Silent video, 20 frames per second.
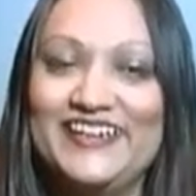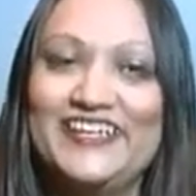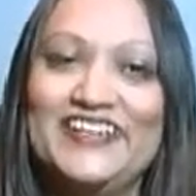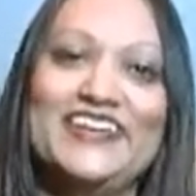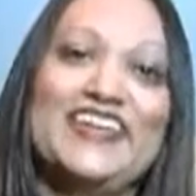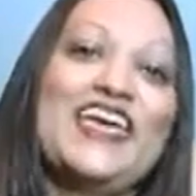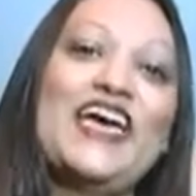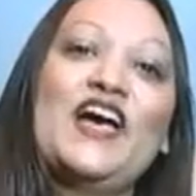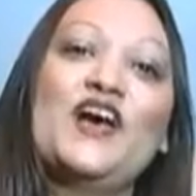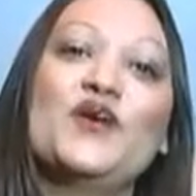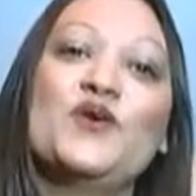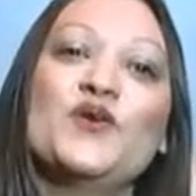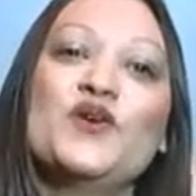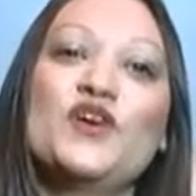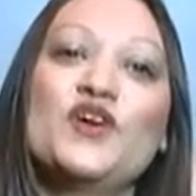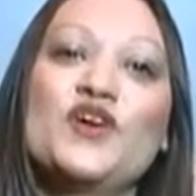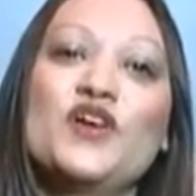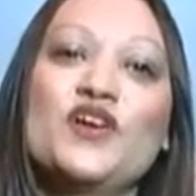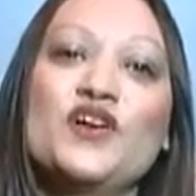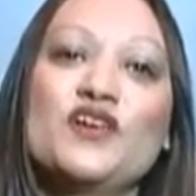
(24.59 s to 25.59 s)
Now,
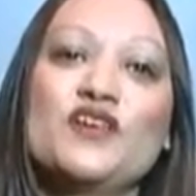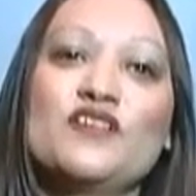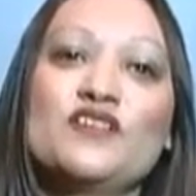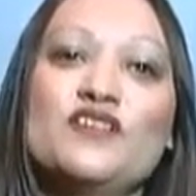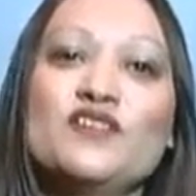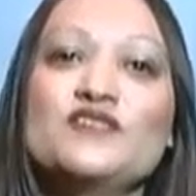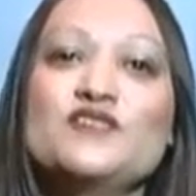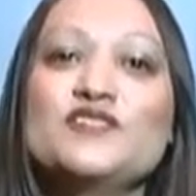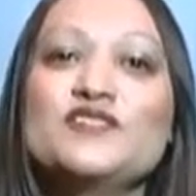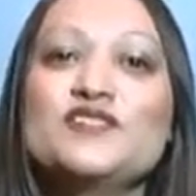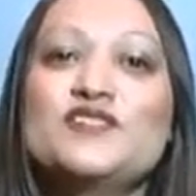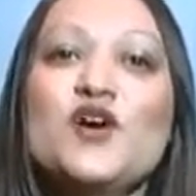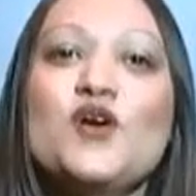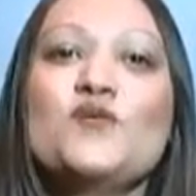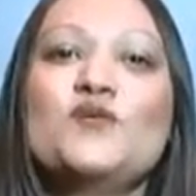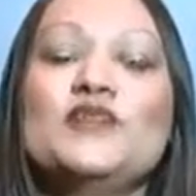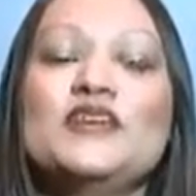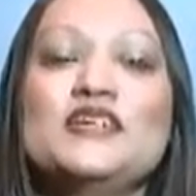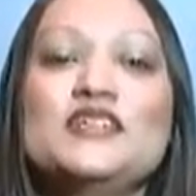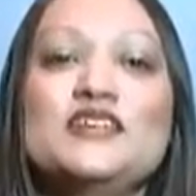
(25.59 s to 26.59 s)
there's so
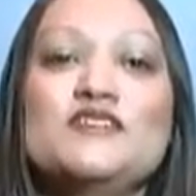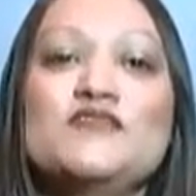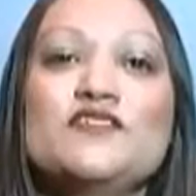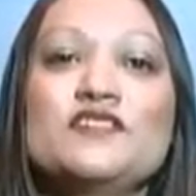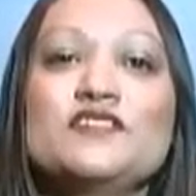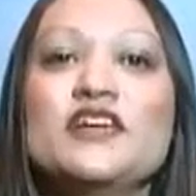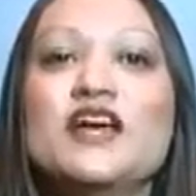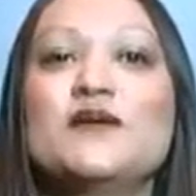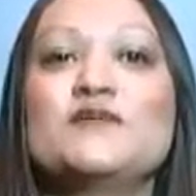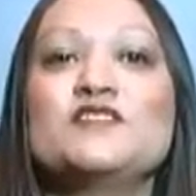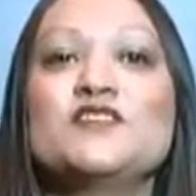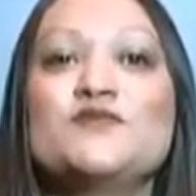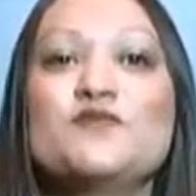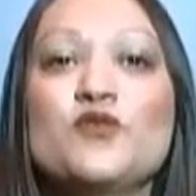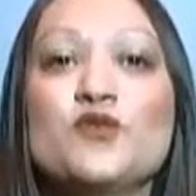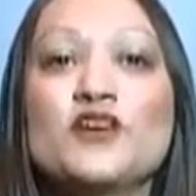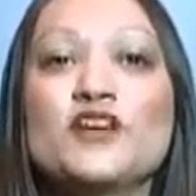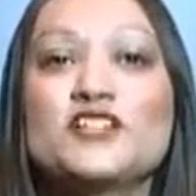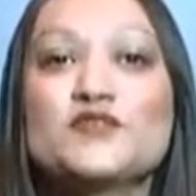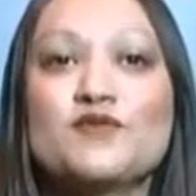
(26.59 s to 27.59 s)
many different types of
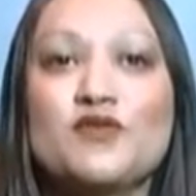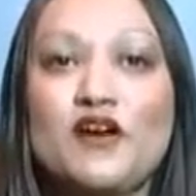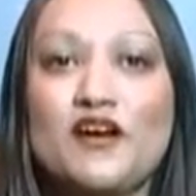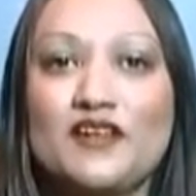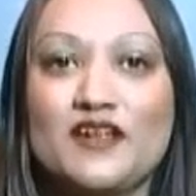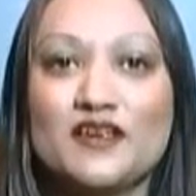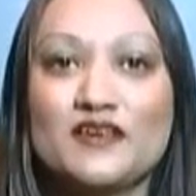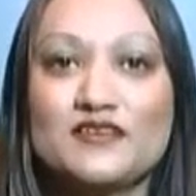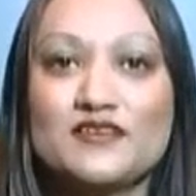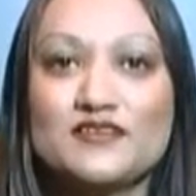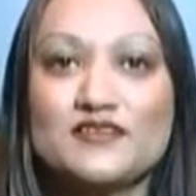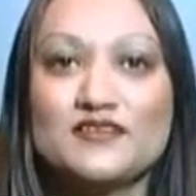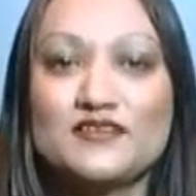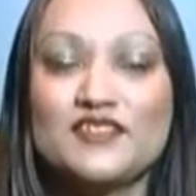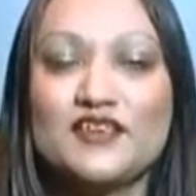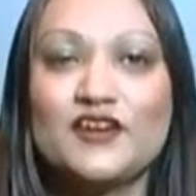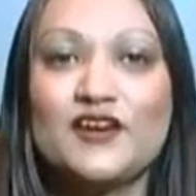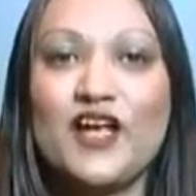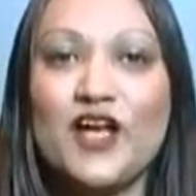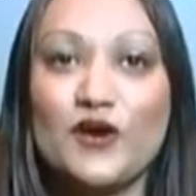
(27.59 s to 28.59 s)
mortgage products
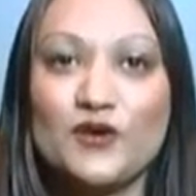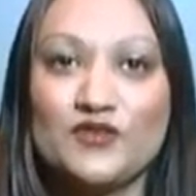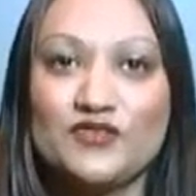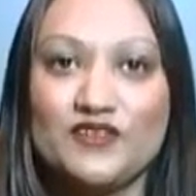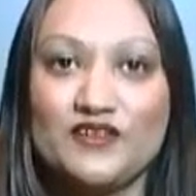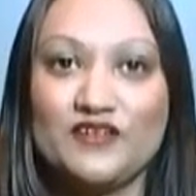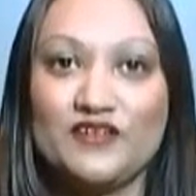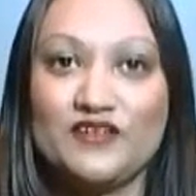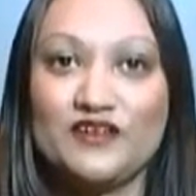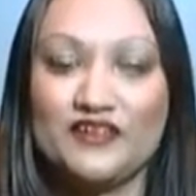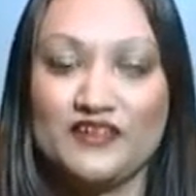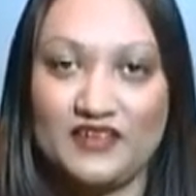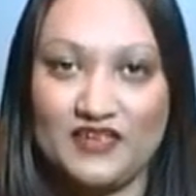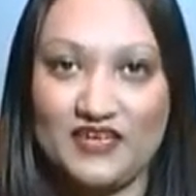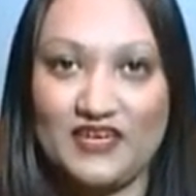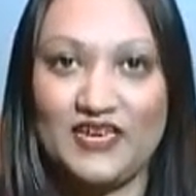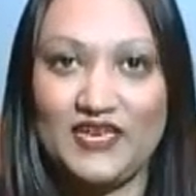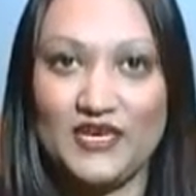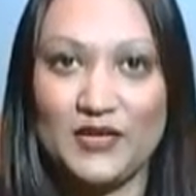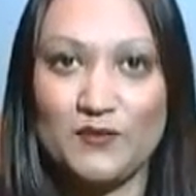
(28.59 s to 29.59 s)
that are out there in the
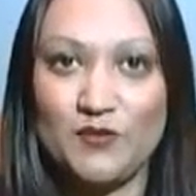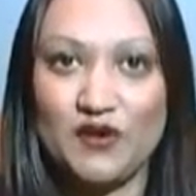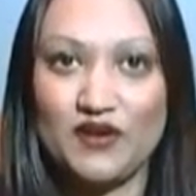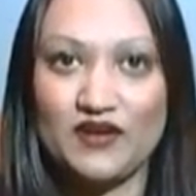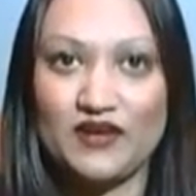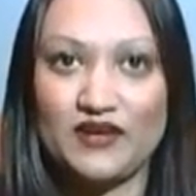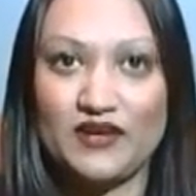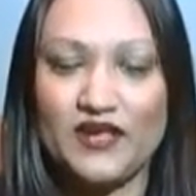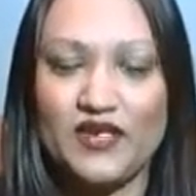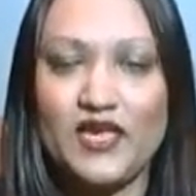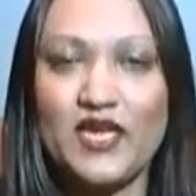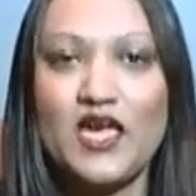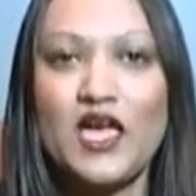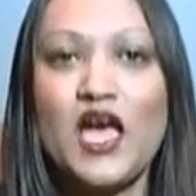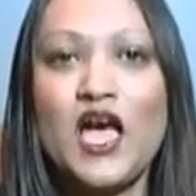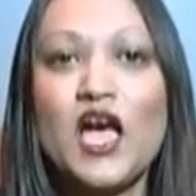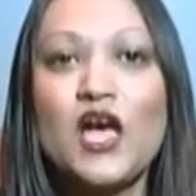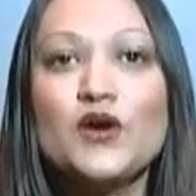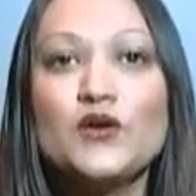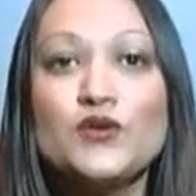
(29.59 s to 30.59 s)
Canadian market.
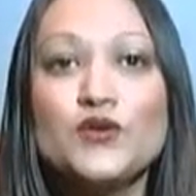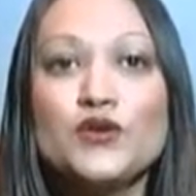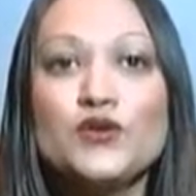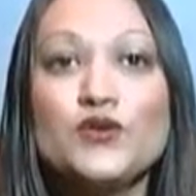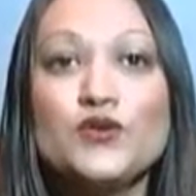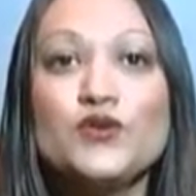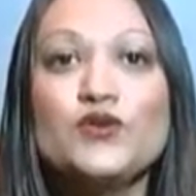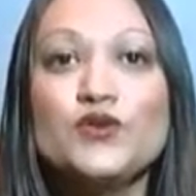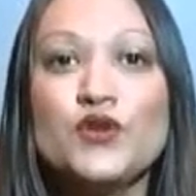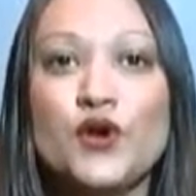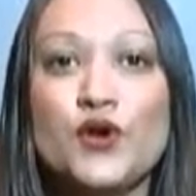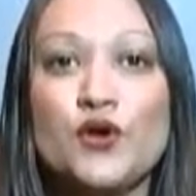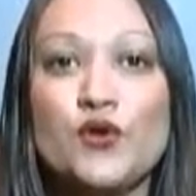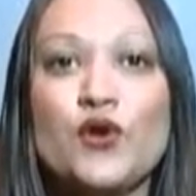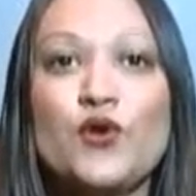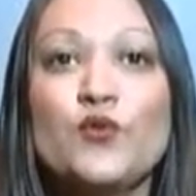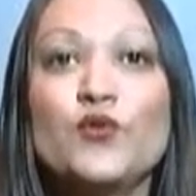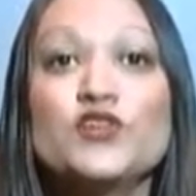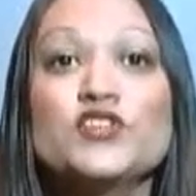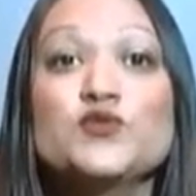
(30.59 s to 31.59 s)
How do you
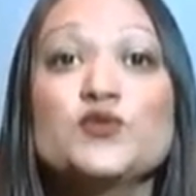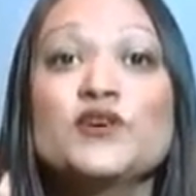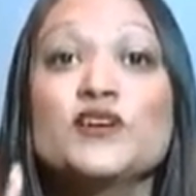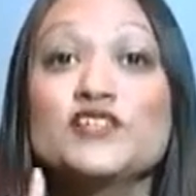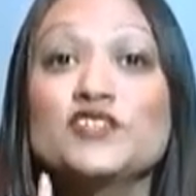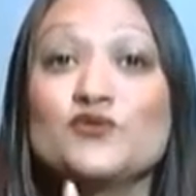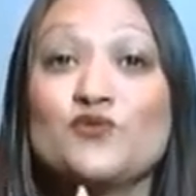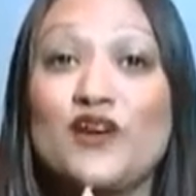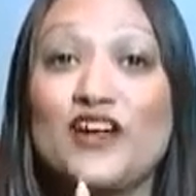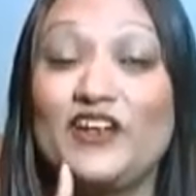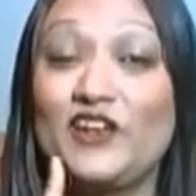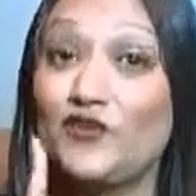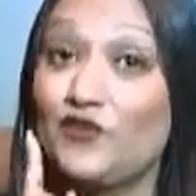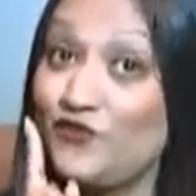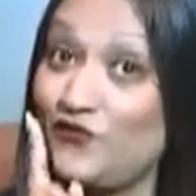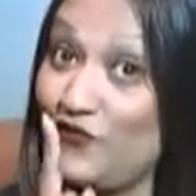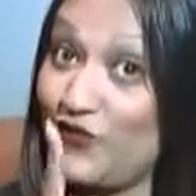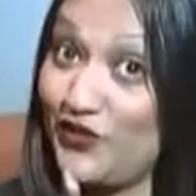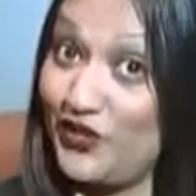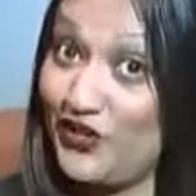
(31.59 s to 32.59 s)
know which one is right
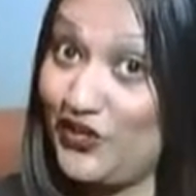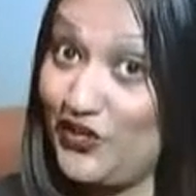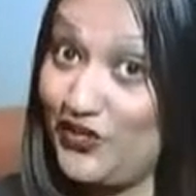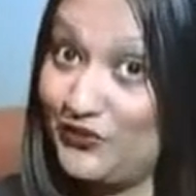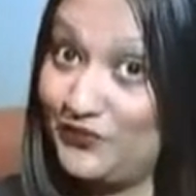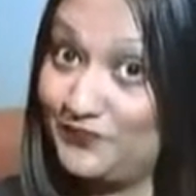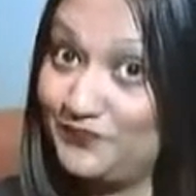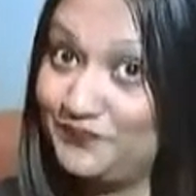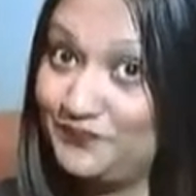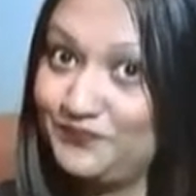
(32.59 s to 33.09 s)
for you?